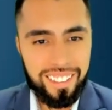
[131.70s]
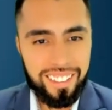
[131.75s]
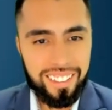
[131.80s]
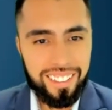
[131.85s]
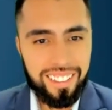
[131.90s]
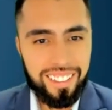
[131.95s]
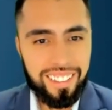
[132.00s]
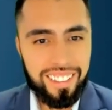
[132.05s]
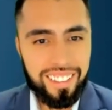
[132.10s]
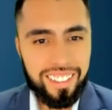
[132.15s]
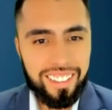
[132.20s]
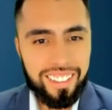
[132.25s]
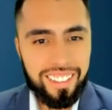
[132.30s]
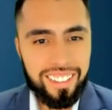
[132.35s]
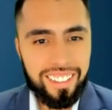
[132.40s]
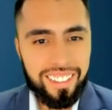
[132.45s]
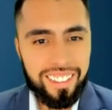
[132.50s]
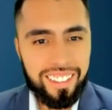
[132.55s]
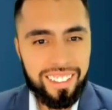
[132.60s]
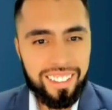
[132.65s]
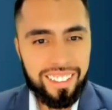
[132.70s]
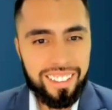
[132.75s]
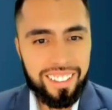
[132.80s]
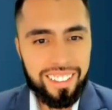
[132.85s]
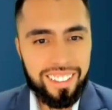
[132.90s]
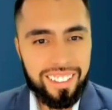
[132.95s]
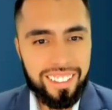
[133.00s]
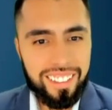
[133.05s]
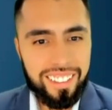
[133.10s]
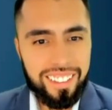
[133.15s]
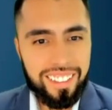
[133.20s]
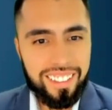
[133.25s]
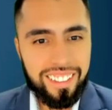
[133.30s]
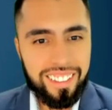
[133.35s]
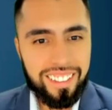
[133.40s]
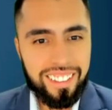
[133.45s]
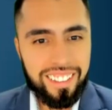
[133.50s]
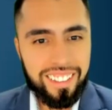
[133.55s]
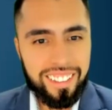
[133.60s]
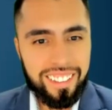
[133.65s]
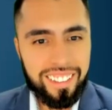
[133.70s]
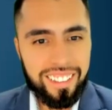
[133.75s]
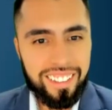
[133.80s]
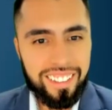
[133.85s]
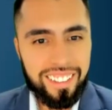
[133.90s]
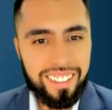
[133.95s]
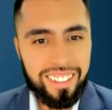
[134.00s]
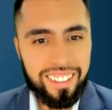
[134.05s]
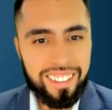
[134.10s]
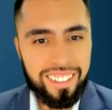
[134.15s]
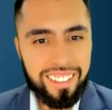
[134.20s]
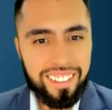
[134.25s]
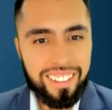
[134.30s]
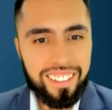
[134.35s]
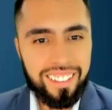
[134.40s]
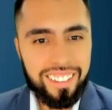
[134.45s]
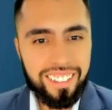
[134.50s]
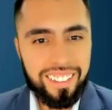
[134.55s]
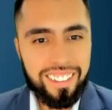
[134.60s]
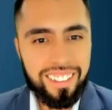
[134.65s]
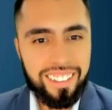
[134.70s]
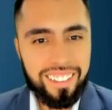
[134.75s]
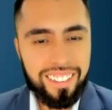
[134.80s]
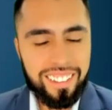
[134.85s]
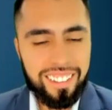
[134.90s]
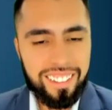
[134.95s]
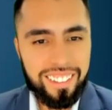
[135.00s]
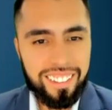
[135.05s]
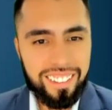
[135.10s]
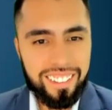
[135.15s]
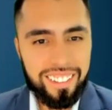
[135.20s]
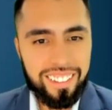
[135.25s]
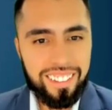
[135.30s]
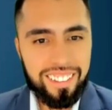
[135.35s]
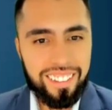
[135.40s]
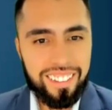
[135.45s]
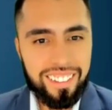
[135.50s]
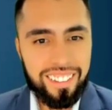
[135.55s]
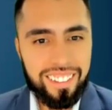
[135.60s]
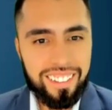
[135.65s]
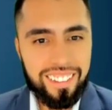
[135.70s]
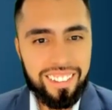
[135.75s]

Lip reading: (not speaking)